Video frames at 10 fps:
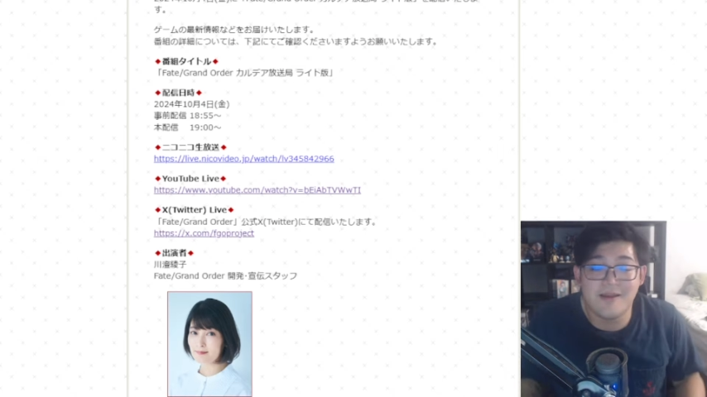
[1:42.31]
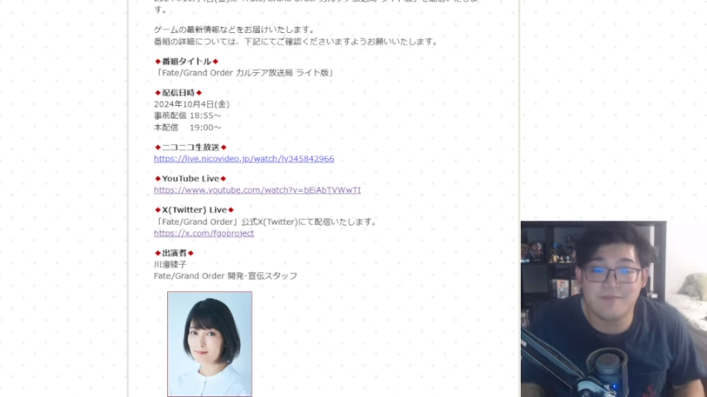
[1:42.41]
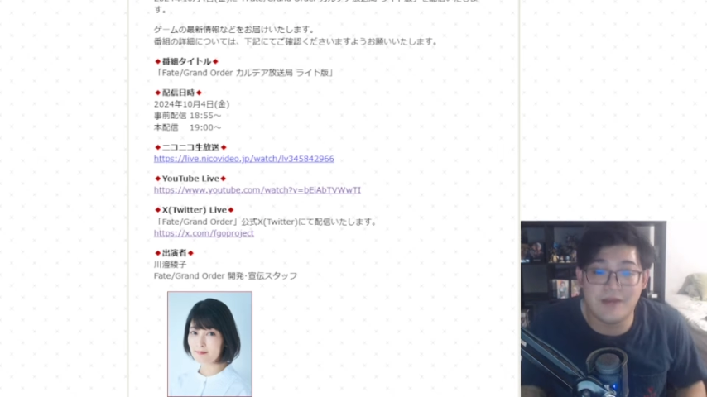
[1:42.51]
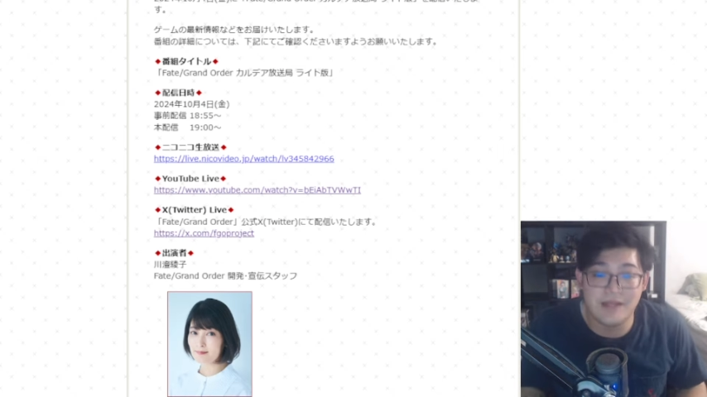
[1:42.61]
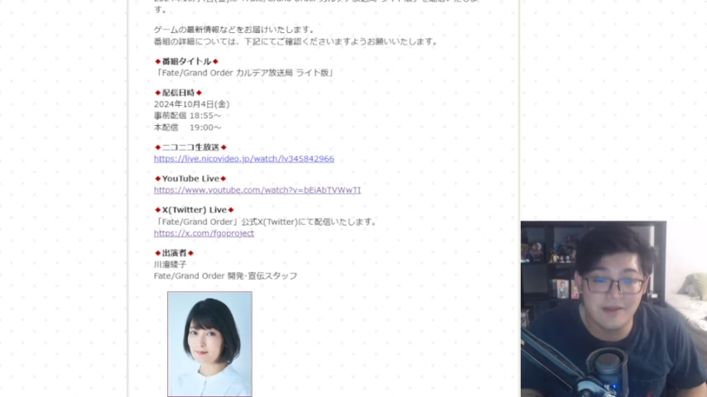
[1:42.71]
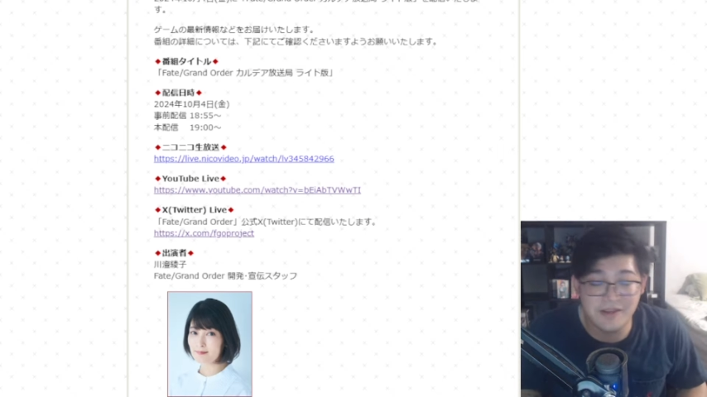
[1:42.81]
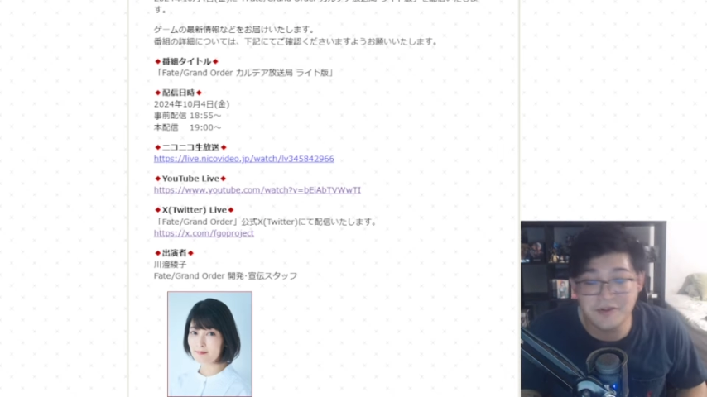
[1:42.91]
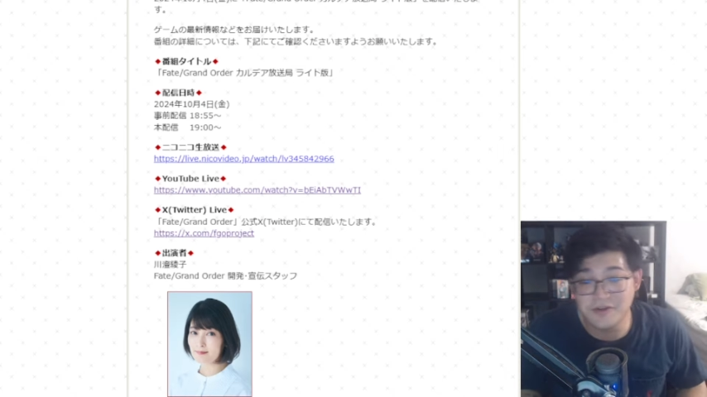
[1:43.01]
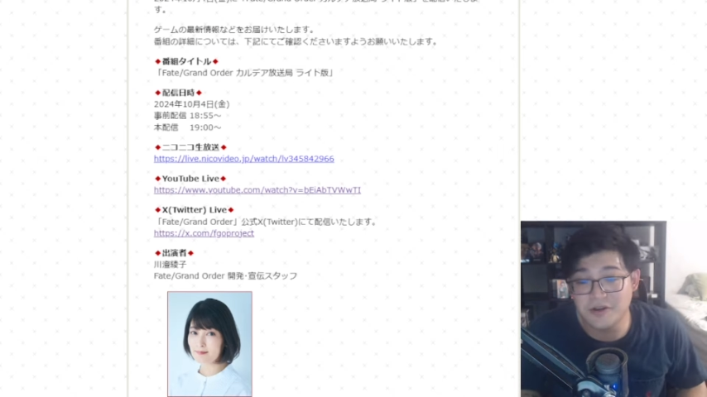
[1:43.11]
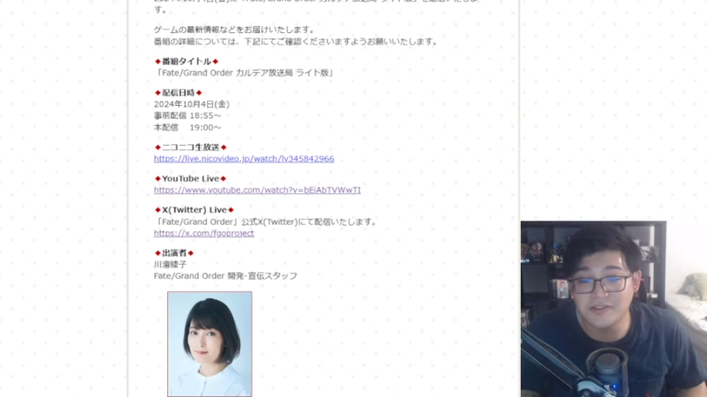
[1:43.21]
But it
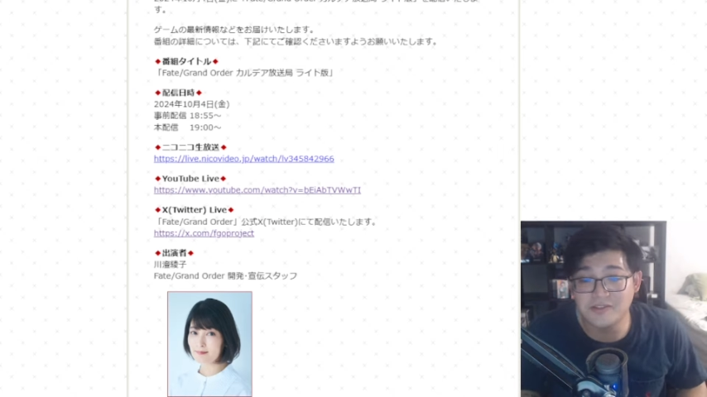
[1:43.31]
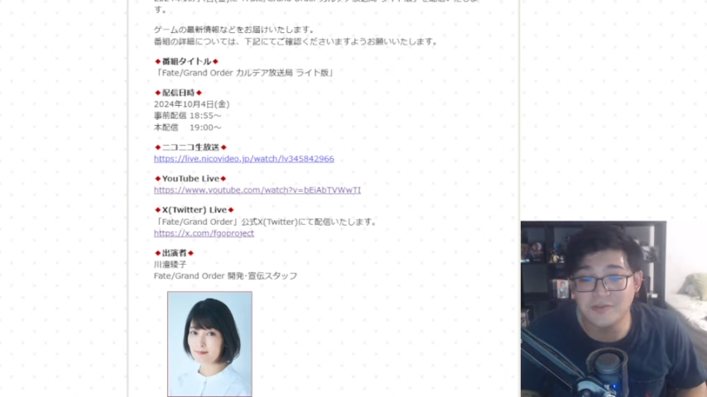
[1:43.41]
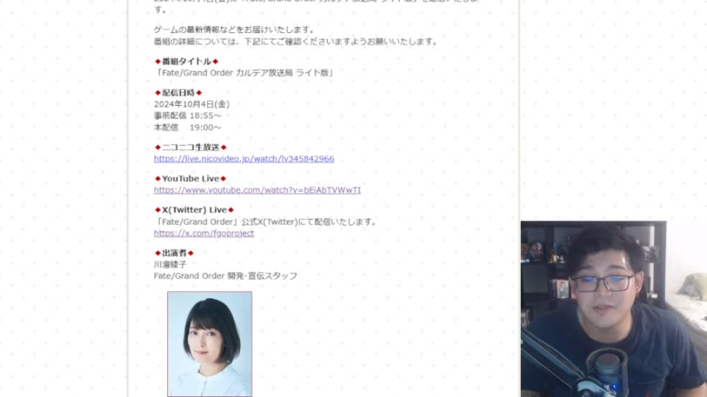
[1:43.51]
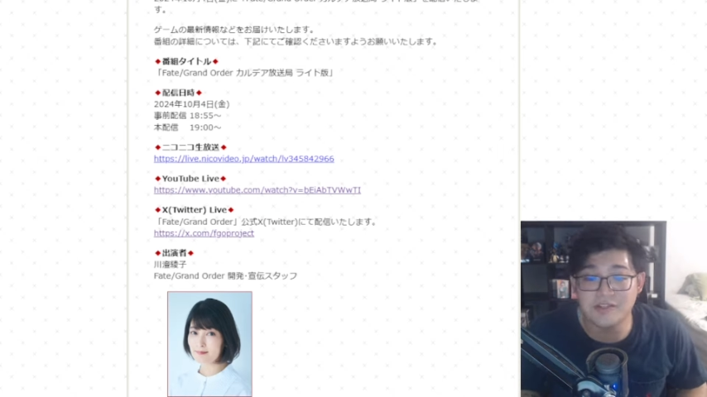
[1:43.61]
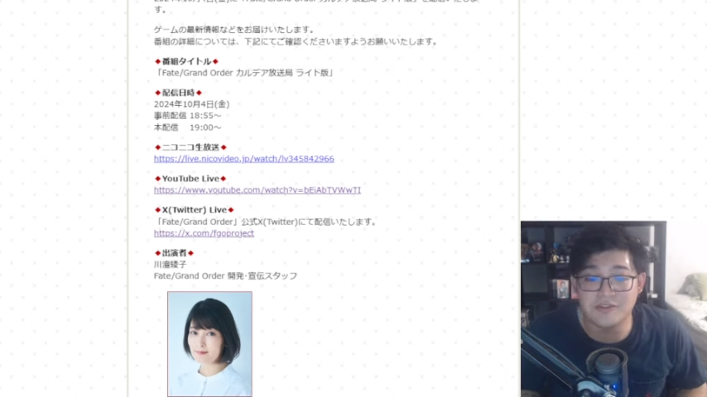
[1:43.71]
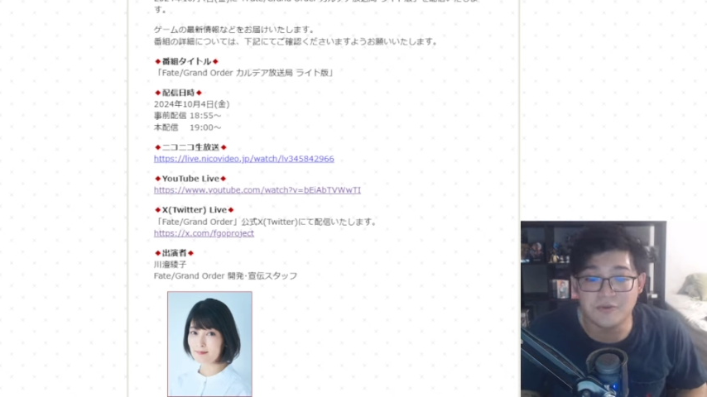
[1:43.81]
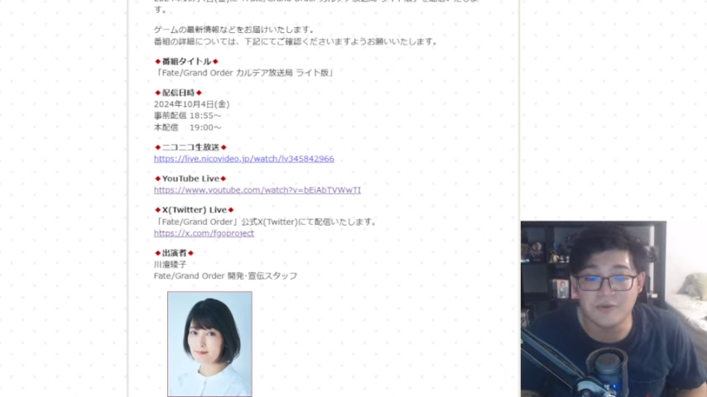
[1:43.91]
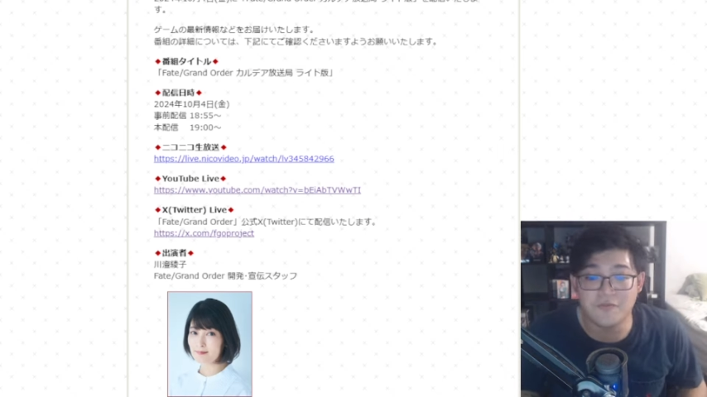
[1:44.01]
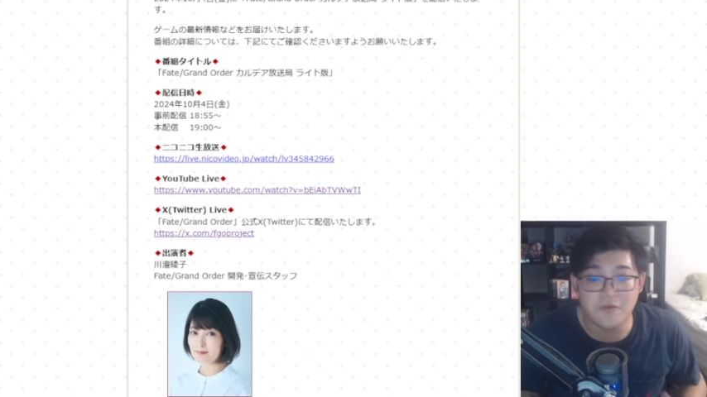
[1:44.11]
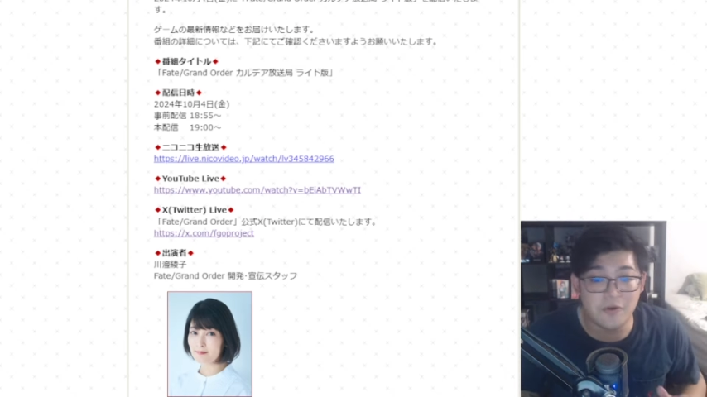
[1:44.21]
could also be a
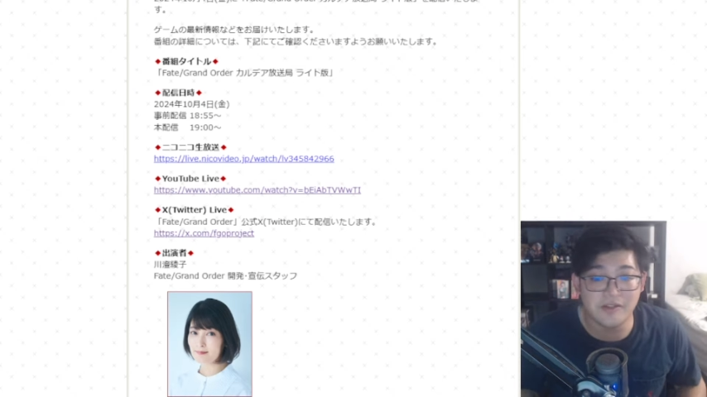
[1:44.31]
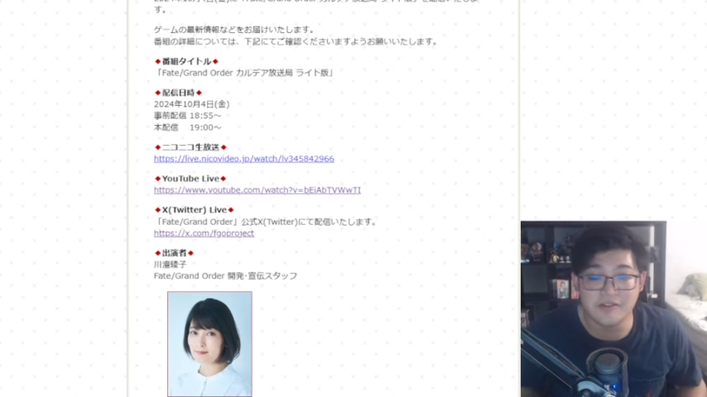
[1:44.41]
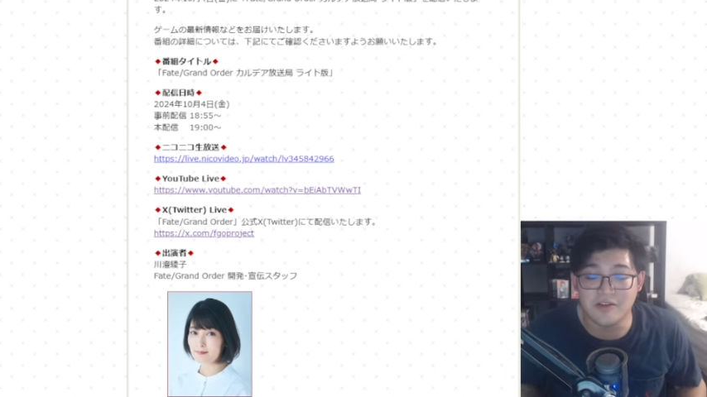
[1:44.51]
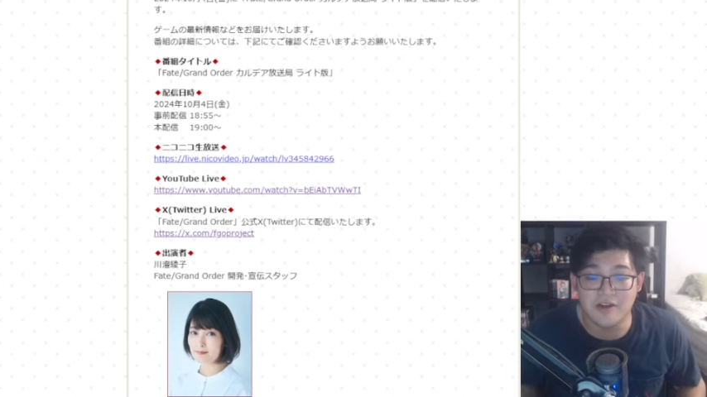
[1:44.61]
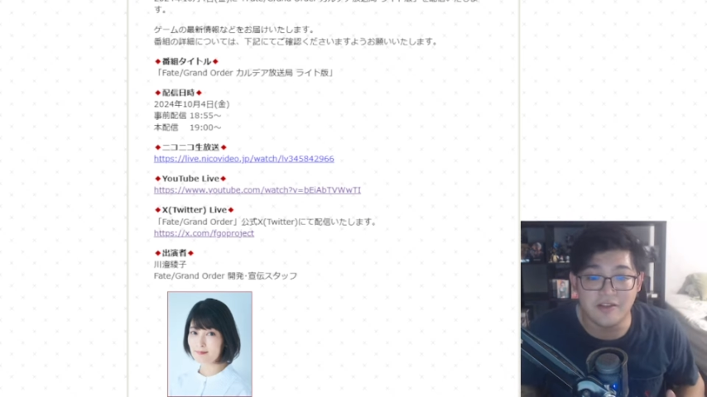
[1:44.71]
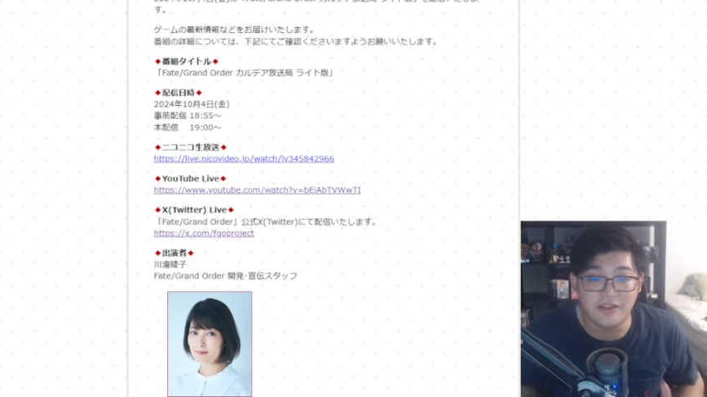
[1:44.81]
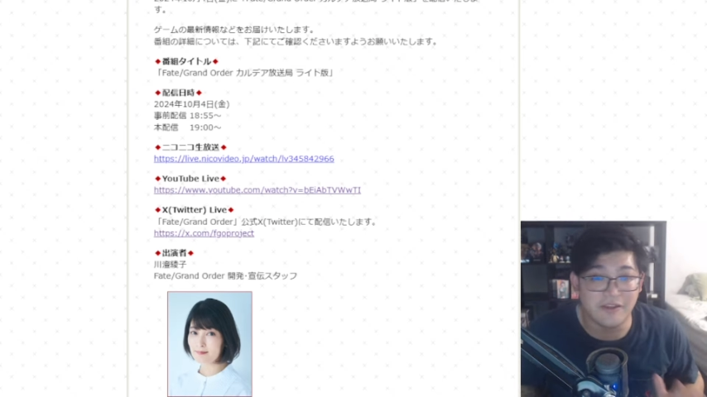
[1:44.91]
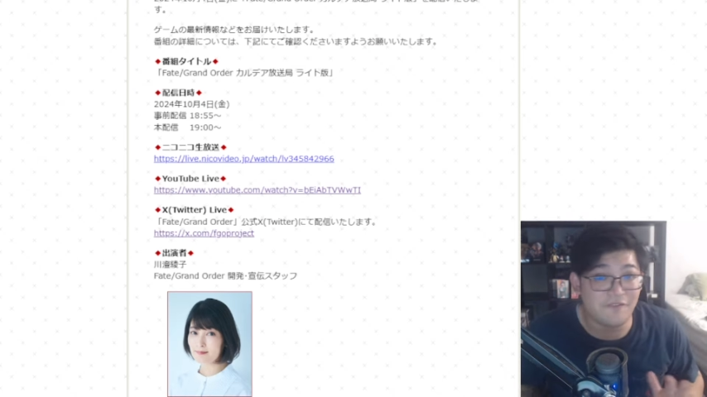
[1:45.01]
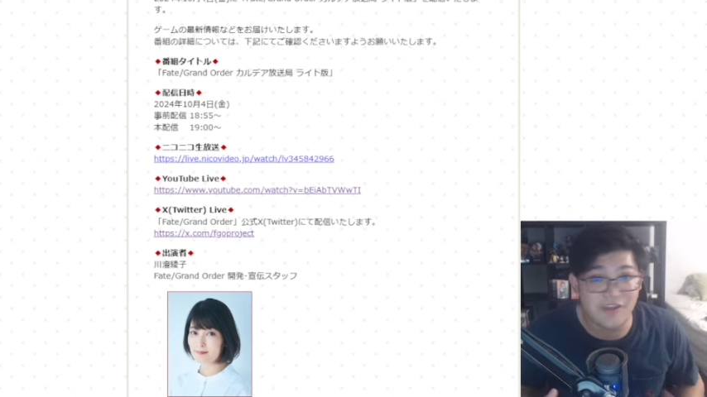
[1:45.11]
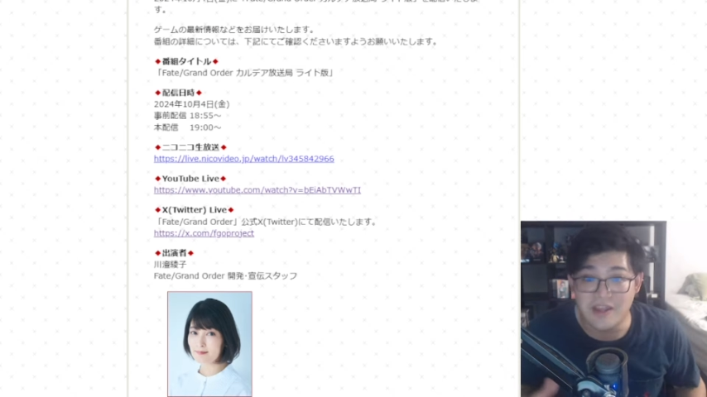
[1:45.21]
story focused on
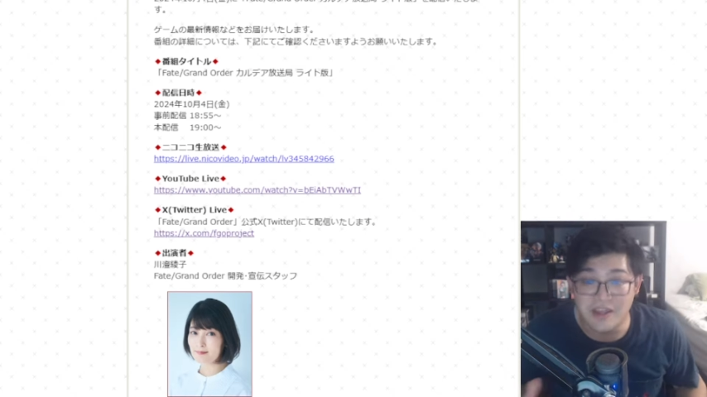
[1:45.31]
like Fate